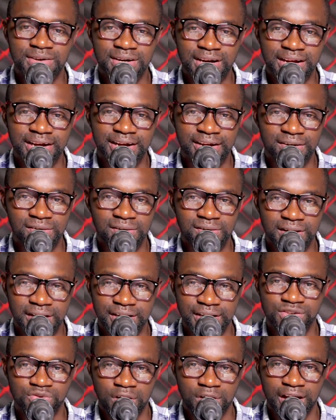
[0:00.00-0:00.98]
link in and
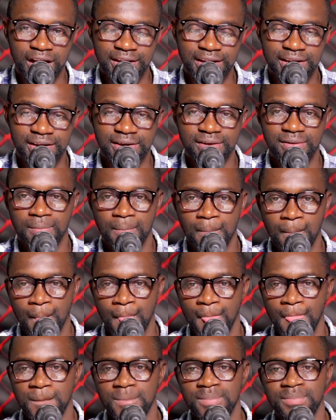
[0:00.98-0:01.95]
it's why I did.
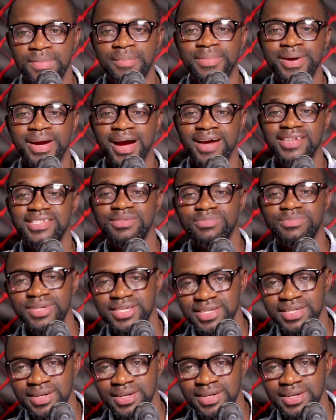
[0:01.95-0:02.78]
Mammy can't see me.